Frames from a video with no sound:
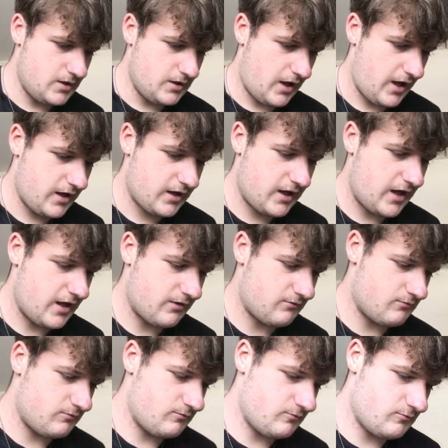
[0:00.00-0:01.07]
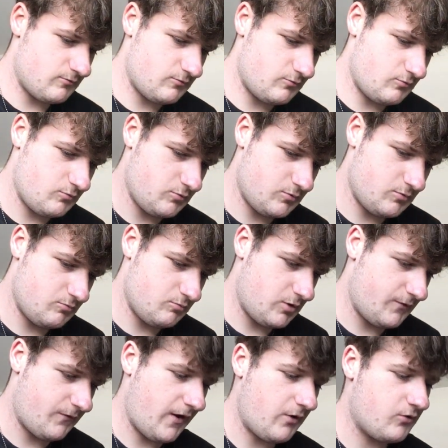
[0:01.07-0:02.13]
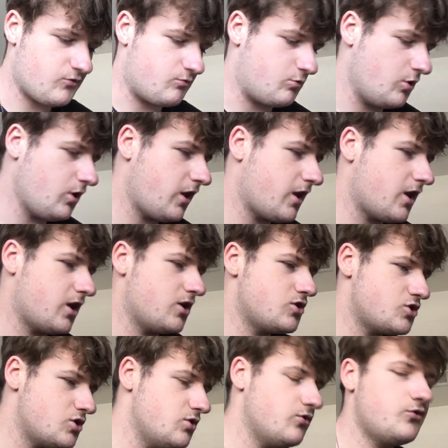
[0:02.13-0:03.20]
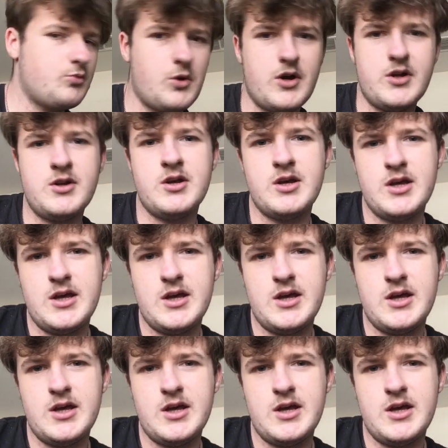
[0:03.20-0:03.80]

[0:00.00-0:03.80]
I can't. If I was really going to choose one,